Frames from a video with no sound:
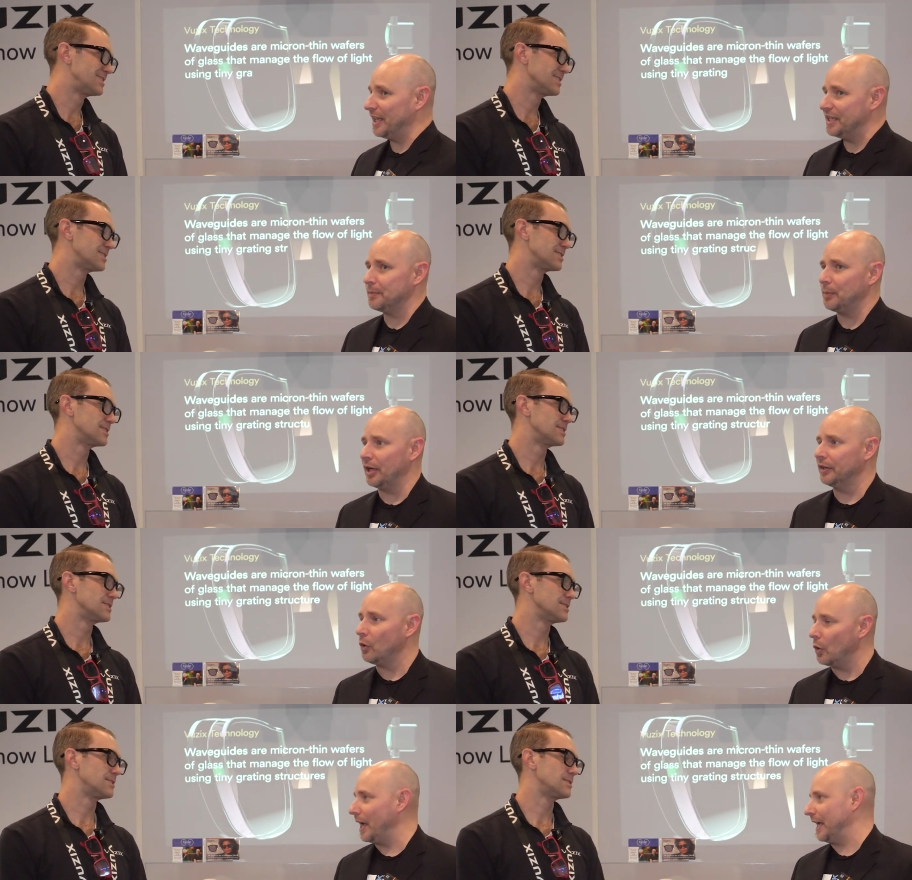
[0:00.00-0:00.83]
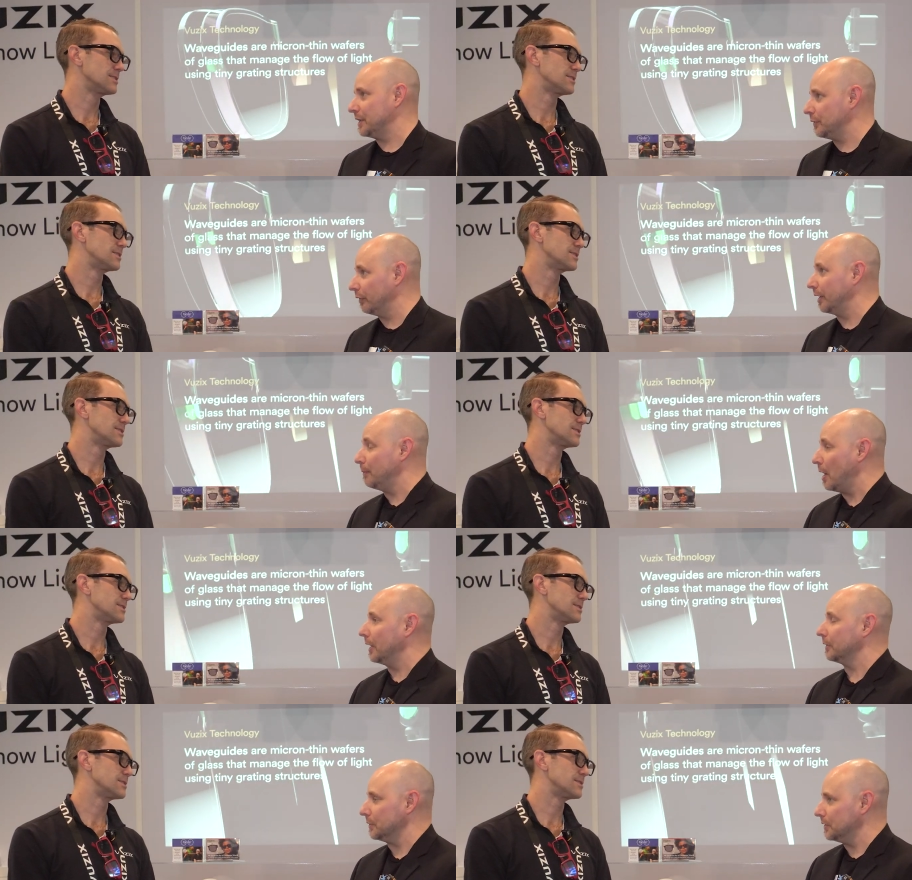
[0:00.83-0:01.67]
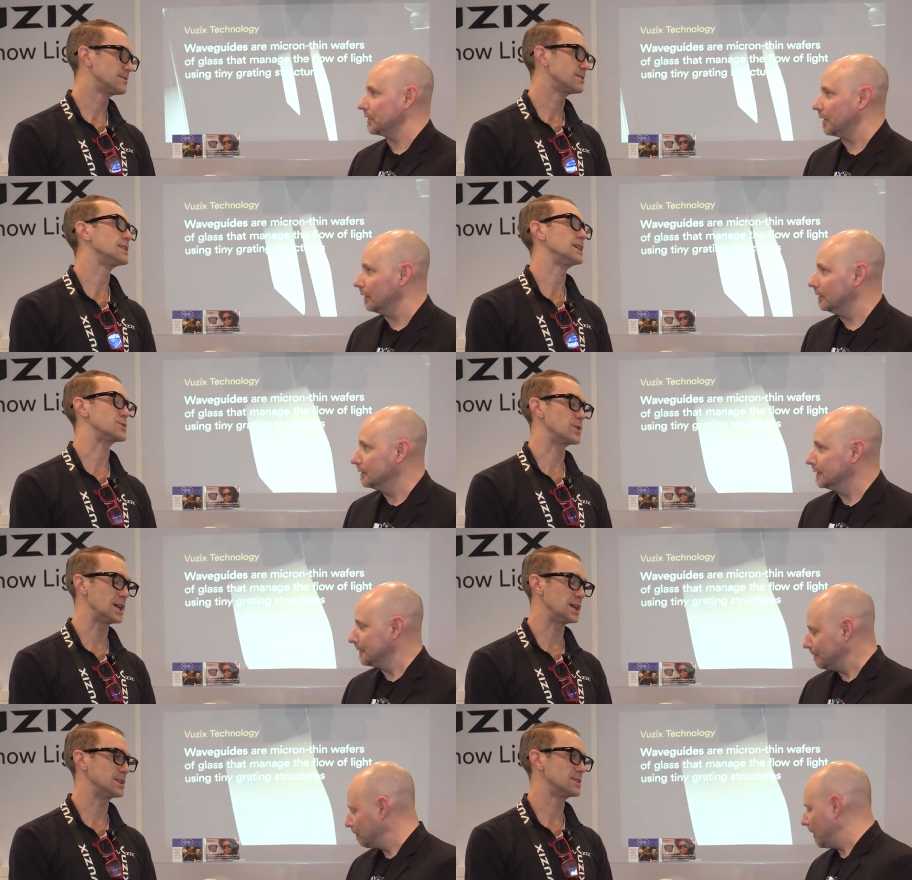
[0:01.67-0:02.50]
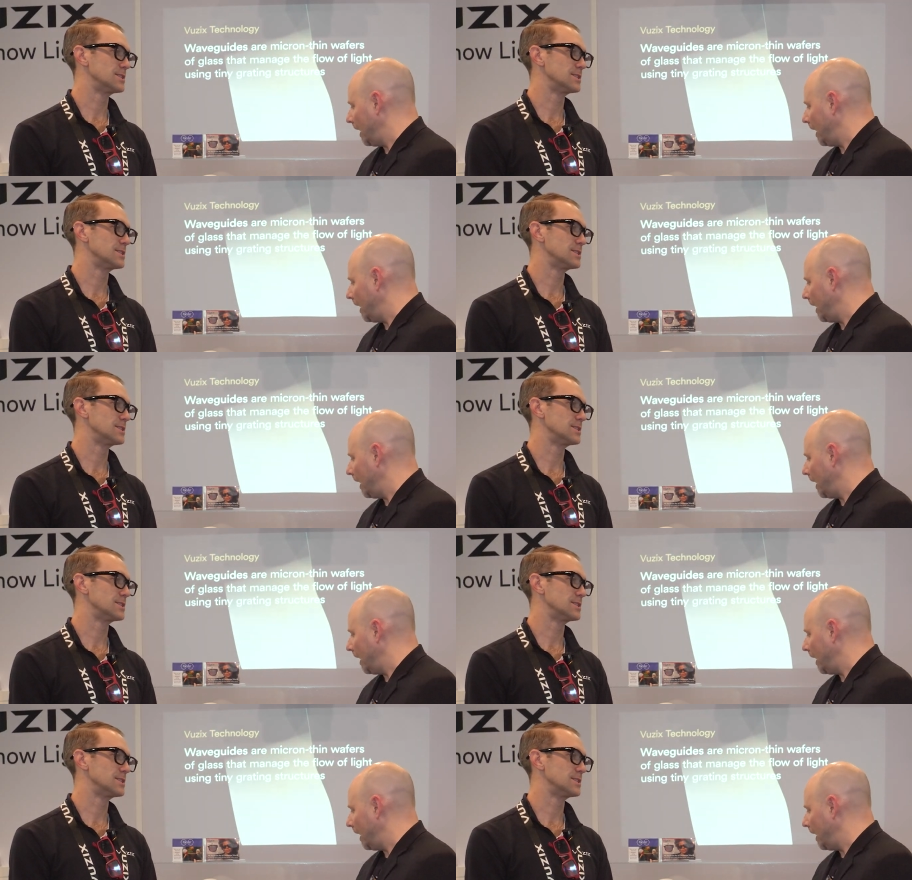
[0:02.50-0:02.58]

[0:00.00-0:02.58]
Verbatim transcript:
Speaker 1: plays upon the whole hands-free model. So that's right.